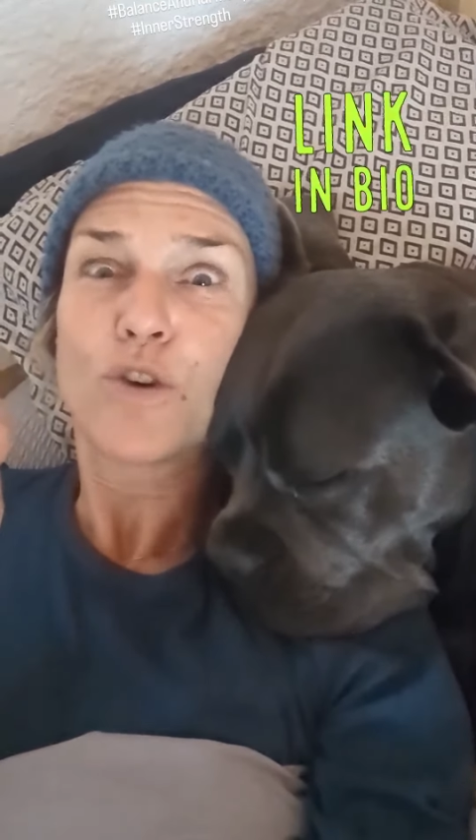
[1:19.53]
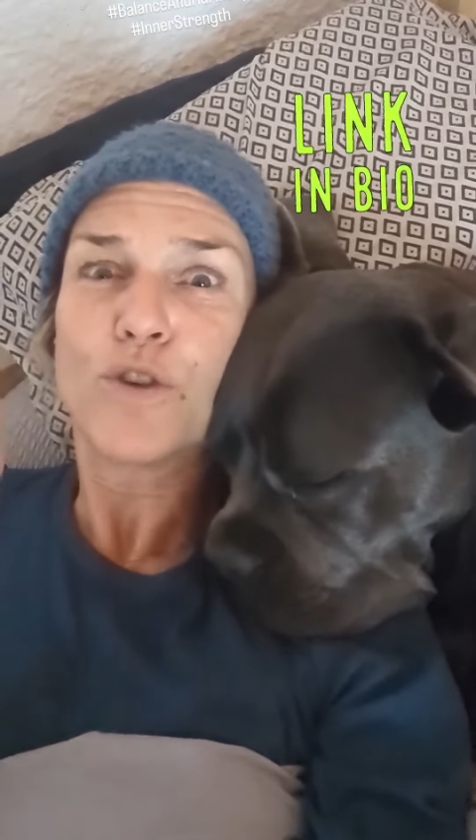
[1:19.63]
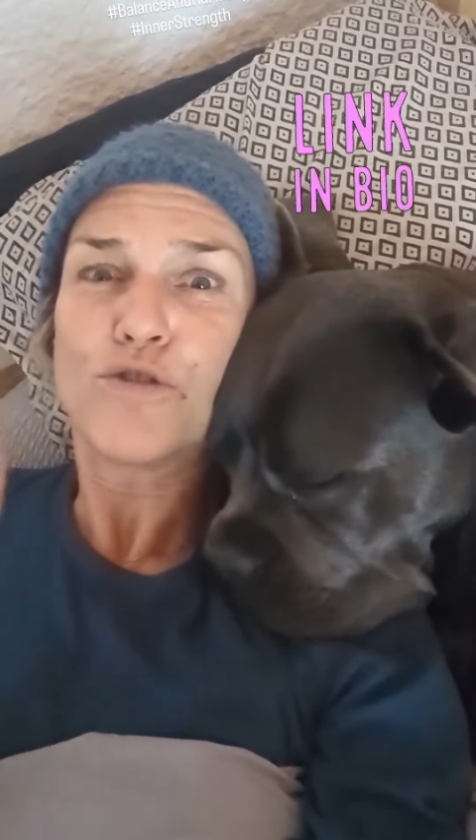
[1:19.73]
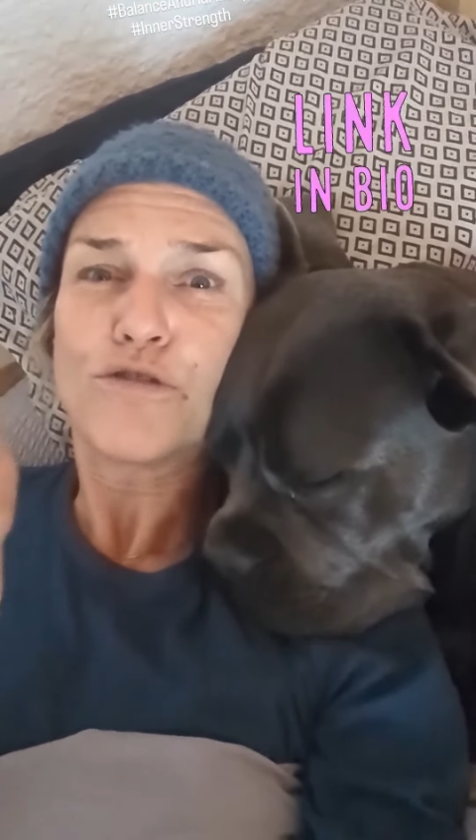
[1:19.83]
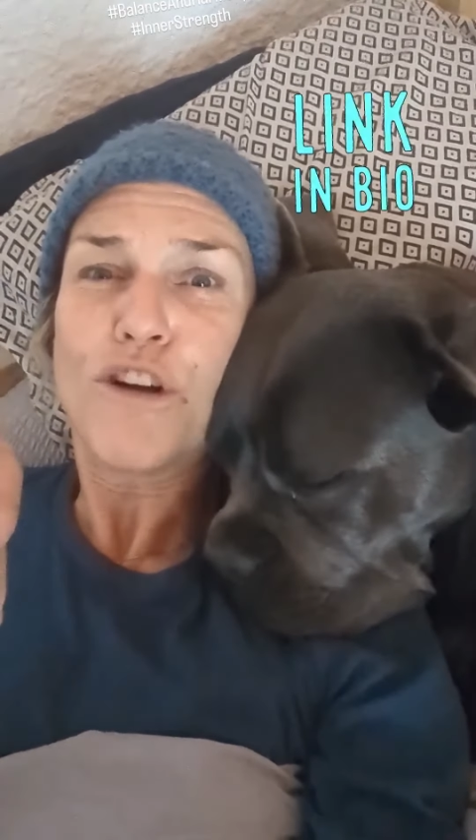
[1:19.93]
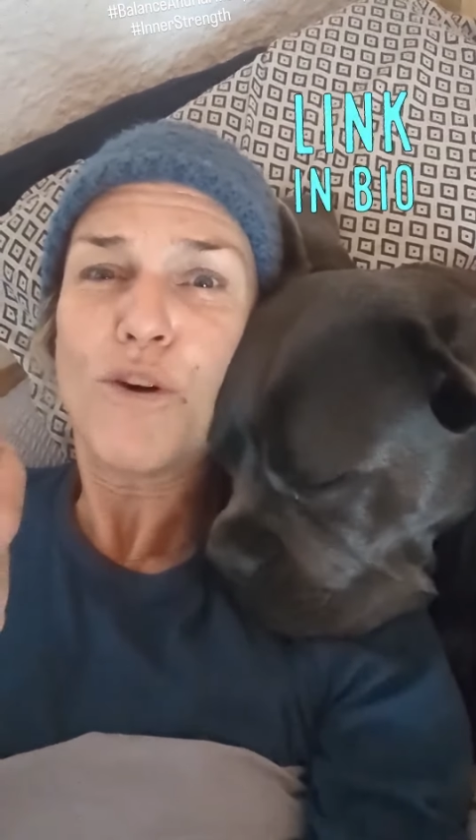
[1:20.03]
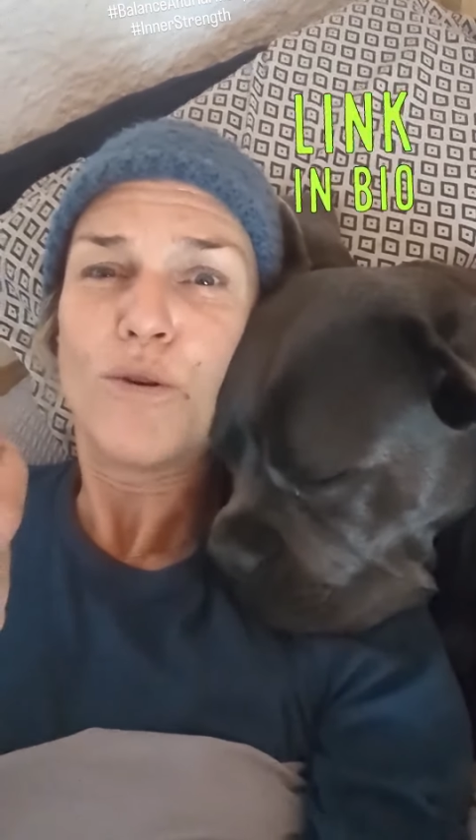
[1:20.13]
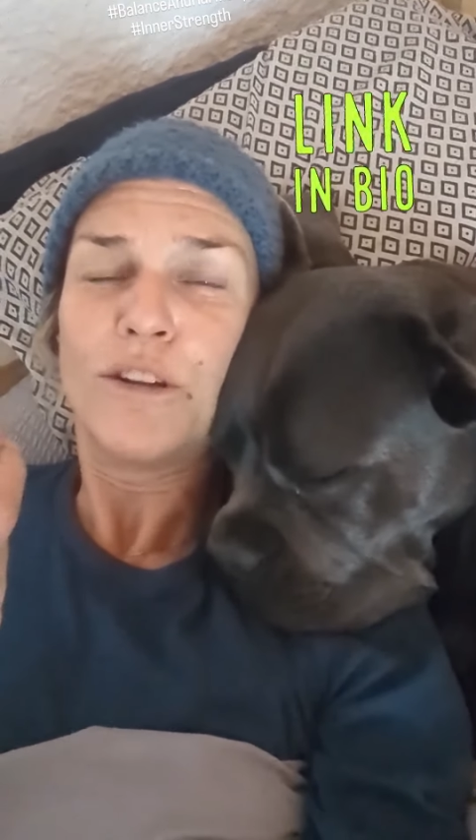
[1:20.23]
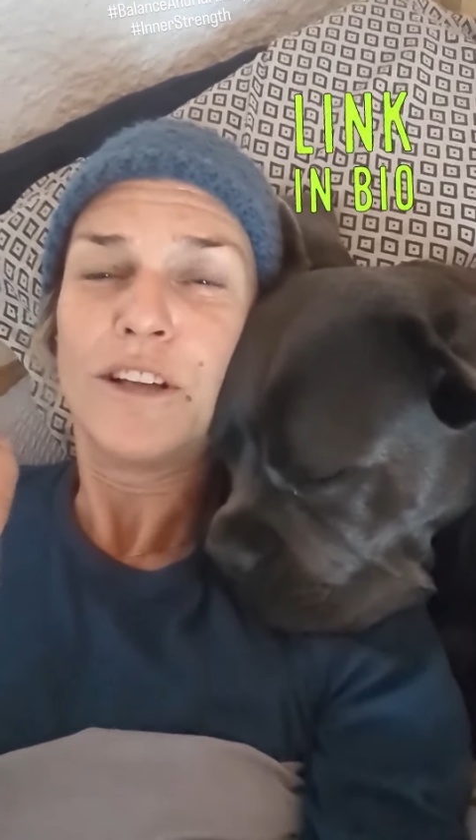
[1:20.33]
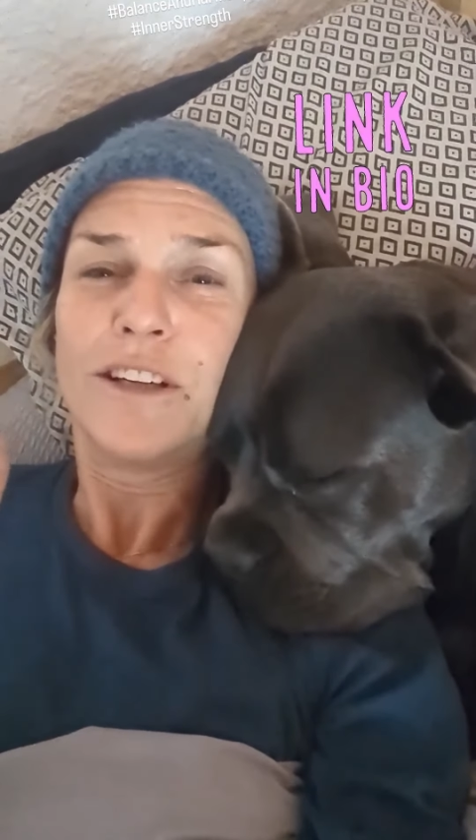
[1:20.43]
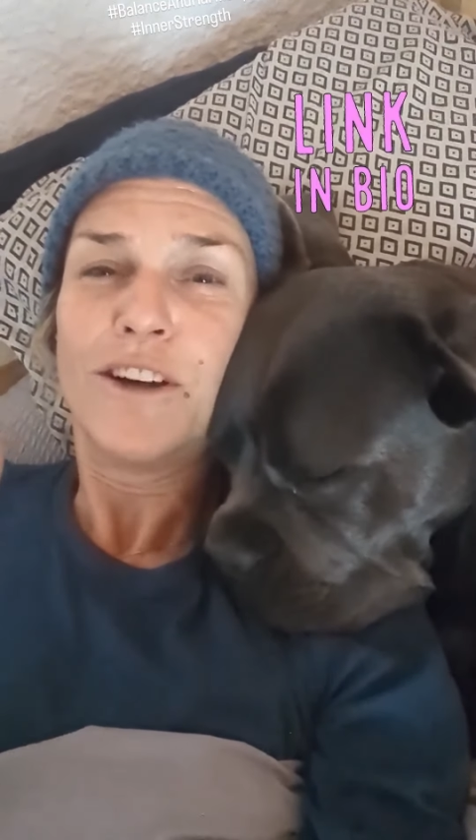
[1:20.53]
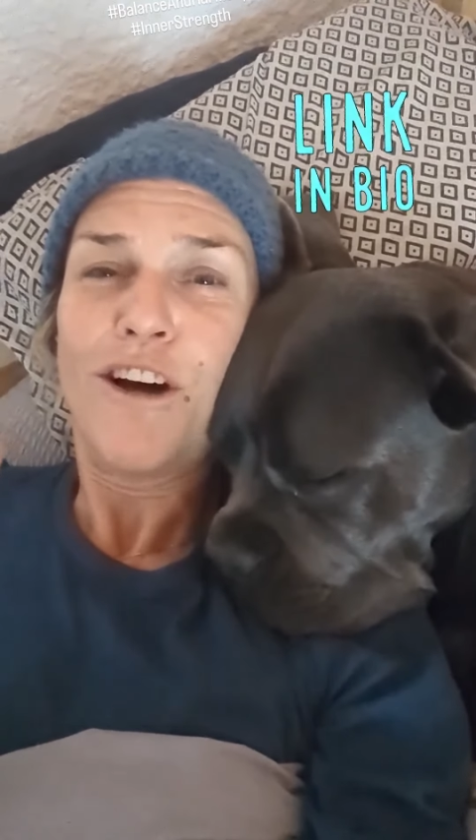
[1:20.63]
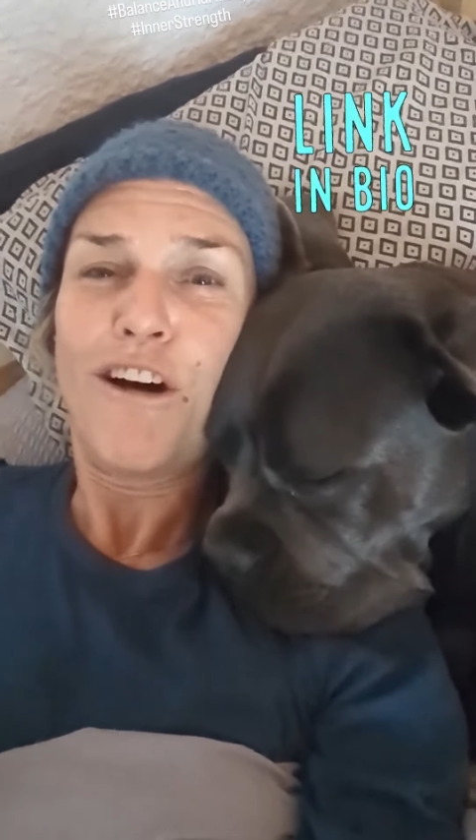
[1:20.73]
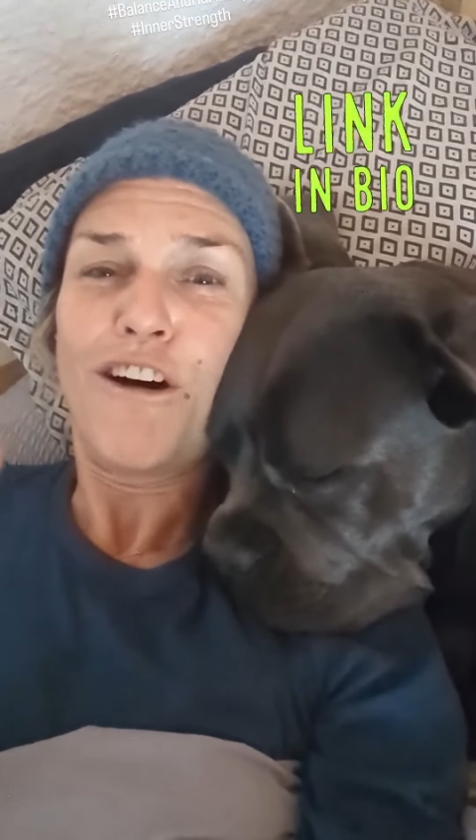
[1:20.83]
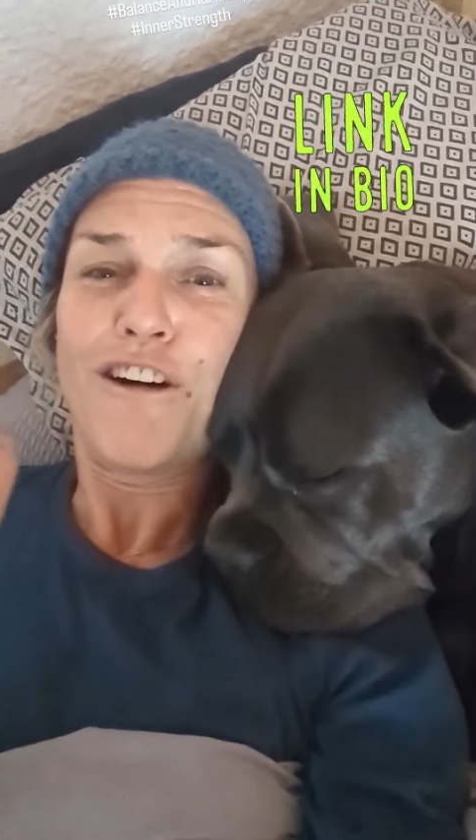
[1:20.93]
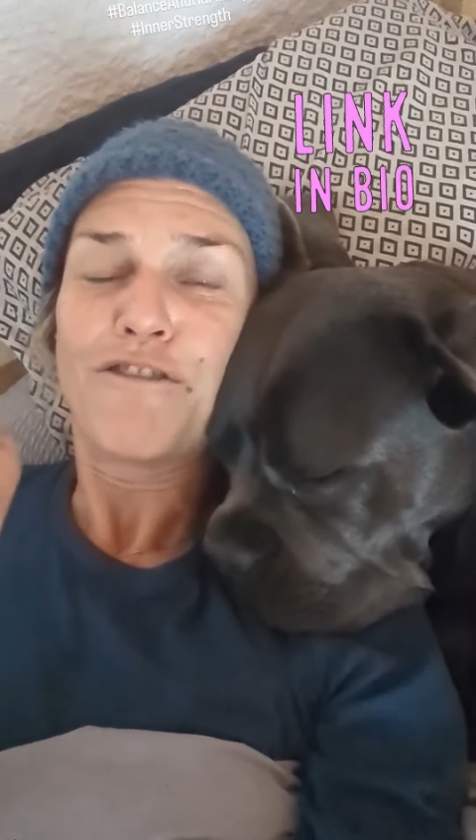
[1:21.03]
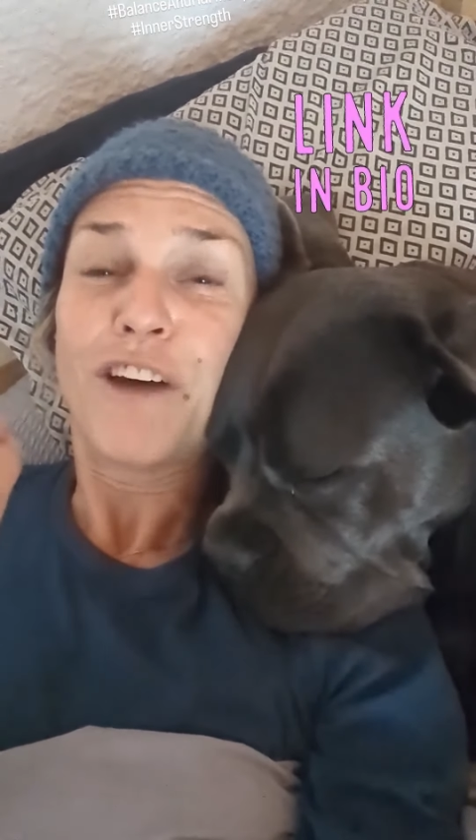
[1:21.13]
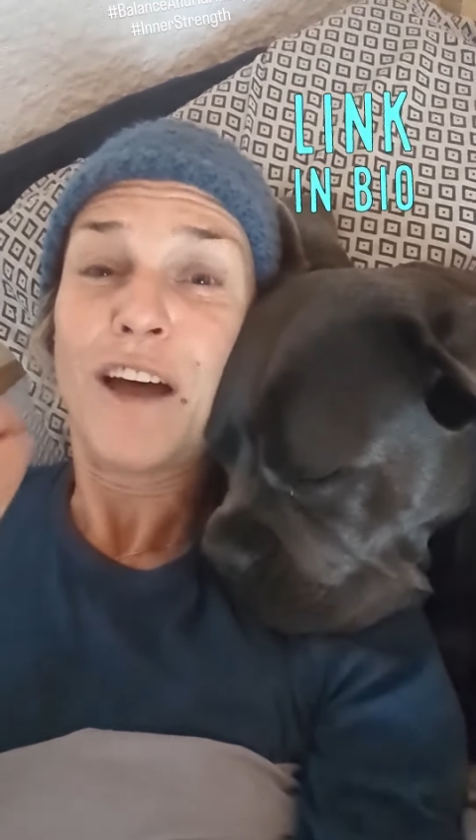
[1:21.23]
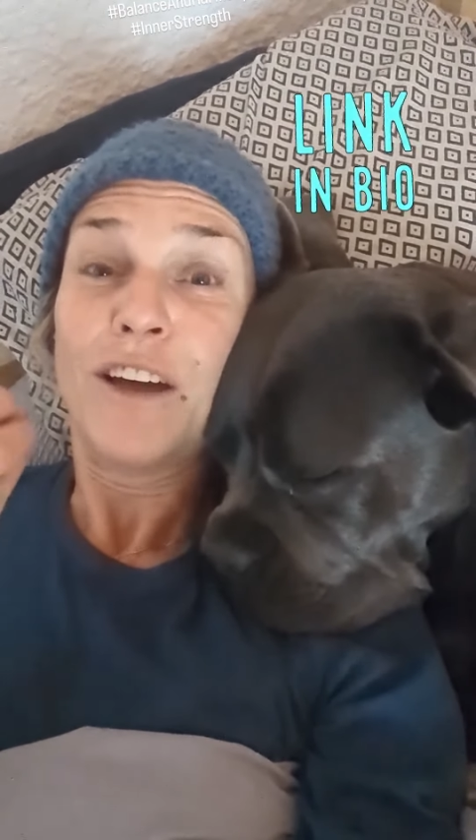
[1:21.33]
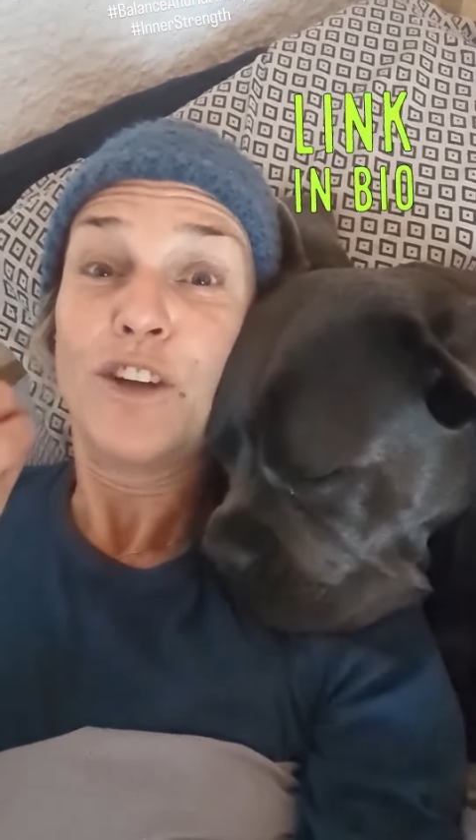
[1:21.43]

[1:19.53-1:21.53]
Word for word: control of